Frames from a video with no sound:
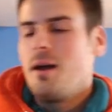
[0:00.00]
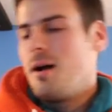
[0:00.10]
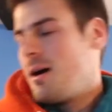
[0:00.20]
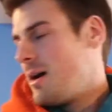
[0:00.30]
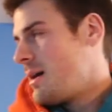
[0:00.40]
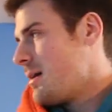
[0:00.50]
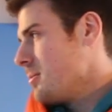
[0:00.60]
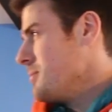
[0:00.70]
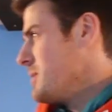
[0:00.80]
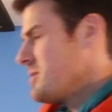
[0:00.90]

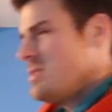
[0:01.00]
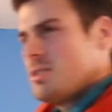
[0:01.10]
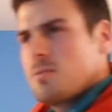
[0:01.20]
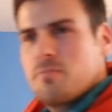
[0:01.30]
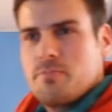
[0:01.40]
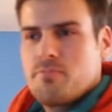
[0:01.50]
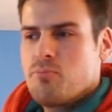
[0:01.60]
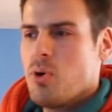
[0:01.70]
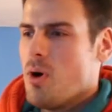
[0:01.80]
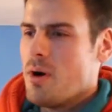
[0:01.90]
Uh, this is
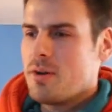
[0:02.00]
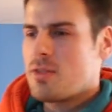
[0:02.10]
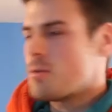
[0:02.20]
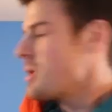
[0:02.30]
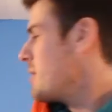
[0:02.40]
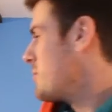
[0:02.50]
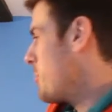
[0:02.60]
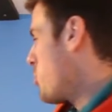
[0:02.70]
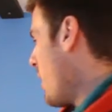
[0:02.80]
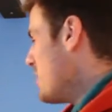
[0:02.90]
part three of the
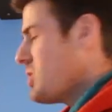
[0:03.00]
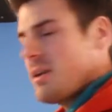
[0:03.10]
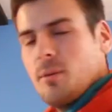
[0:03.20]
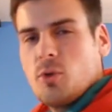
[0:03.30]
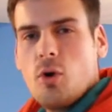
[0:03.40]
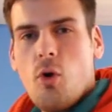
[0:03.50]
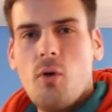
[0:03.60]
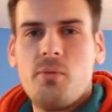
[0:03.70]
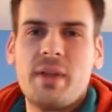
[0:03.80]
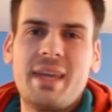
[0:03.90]
project. I'm gonna
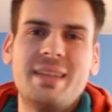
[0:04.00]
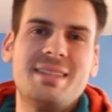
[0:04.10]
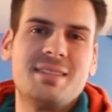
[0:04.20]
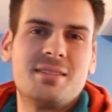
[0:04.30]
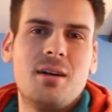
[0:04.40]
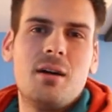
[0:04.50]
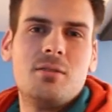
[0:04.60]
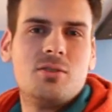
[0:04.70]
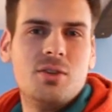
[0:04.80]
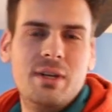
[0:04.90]
hopefully get this
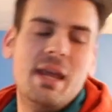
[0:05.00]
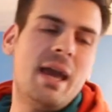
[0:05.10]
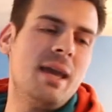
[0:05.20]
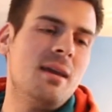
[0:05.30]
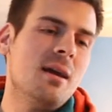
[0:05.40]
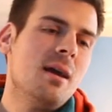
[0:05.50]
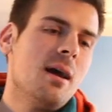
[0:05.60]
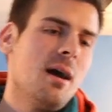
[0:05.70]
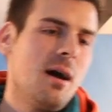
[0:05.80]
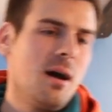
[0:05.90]
done today.
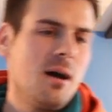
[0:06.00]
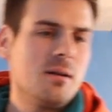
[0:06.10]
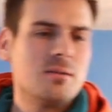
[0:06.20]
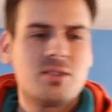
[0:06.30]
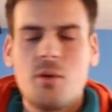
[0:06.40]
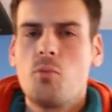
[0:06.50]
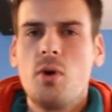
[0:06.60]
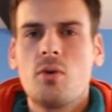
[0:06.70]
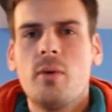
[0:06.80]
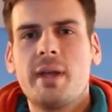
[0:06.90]
Uh, some
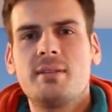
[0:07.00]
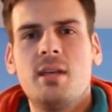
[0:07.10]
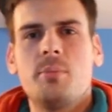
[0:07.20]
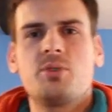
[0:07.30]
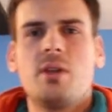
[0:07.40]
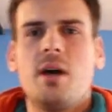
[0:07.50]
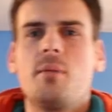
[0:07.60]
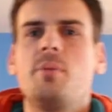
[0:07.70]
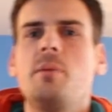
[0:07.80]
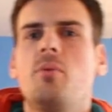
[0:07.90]
real quick tips. A lot
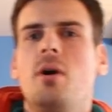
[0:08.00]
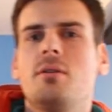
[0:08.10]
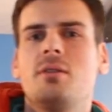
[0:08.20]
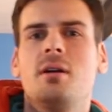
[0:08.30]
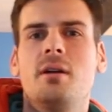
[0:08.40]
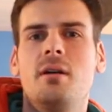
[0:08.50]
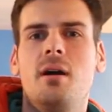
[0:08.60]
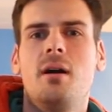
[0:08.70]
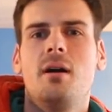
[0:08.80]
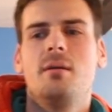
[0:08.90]
of people out there,
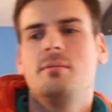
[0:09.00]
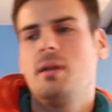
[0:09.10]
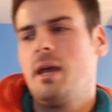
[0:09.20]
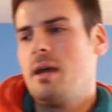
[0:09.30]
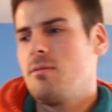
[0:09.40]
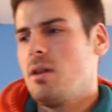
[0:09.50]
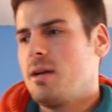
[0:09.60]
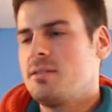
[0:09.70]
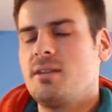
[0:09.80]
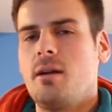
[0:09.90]
uh, they have a lot
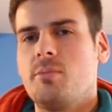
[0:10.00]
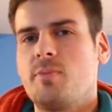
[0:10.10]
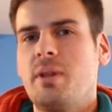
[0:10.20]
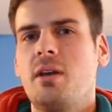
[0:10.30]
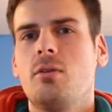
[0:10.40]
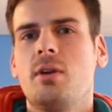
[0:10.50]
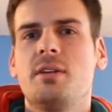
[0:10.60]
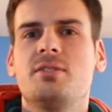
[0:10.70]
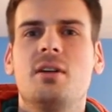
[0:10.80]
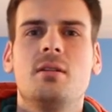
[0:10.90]
of setups, but they don't
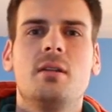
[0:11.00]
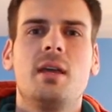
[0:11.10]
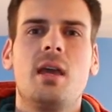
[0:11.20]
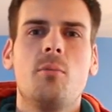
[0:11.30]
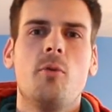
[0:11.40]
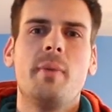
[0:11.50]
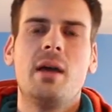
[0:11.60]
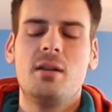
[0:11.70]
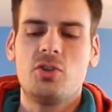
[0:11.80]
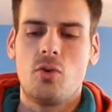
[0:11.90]
necessarily cable
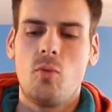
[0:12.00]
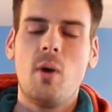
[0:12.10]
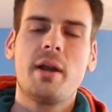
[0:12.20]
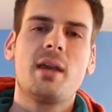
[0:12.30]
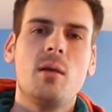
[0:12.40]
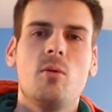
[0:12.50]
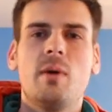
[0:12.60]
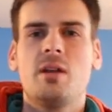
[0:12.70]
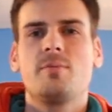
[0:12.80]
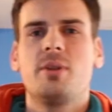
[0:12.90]
manage or want to cable
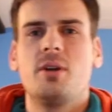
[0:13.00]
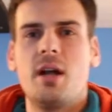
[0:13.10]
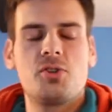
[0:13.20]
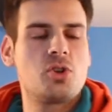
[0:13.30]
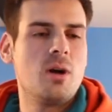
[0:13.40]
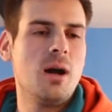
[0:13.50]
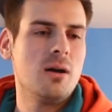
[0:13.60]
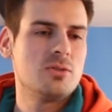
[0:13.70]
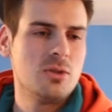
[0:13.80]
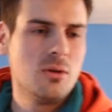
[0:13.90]
manage, but they're not sure
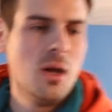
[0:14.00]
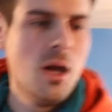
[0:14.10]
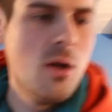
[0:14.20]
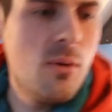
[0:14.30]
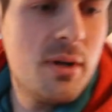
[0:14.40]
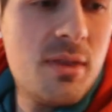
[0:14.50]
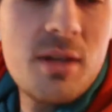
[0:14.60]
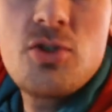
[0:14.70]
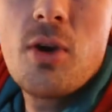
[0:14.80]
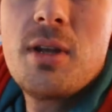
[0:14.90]
how to. One of the
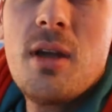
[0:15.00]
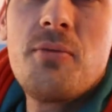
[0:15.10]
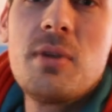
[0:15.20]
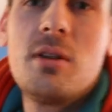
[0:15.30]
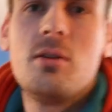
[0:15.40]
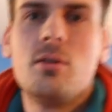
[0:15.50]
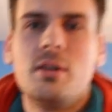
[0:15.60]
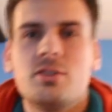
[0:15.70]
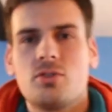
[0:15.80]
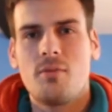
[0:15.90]
things you can definitely do,
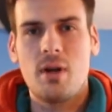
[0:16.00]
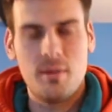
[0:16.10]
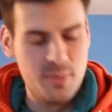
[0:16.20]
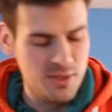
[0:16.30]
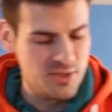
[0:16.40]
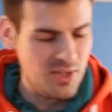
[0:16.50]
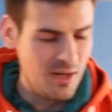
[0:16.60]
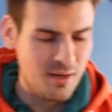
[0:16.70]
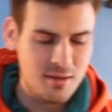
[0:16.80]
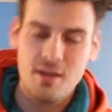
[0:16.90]
this has already been said
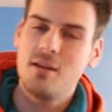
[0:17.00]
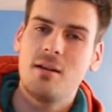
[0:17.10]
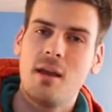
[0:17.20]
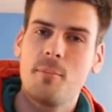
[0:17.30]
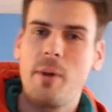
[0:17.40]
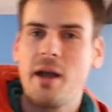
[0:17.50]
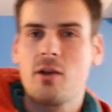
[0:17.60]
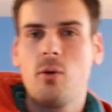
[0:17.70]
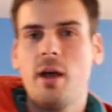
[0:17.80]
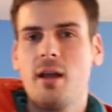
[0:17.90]
on the internet by
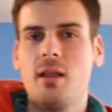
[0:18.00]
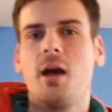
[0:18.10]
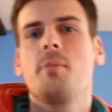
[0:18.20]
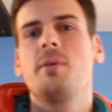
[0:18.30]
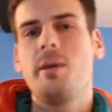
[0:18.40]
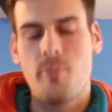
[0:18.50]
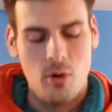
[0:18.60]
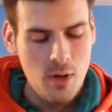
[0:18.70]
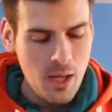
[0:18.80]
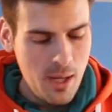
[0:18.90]
quite a lot of
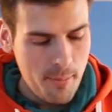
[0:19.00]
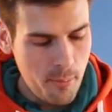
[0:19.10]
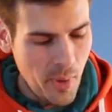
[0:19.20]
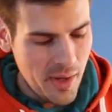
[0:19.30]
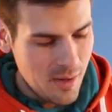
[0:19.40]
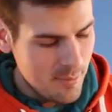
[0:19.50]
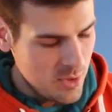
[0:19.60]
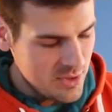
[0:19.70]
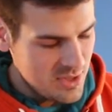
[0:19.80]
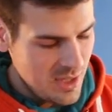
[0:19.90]
people, but I'm going
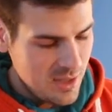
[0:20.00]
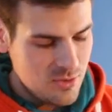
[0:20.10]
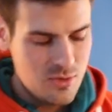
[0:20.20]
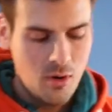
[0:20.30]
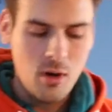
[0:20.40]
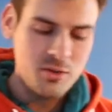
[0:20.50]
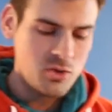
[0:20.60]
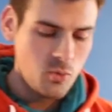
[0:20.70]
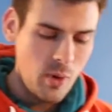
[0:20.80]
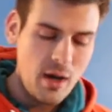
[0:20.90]
to say it
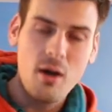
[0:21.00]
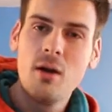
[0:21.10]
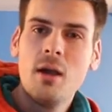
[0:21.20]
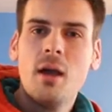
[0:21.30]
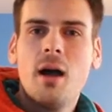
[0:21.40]
as well.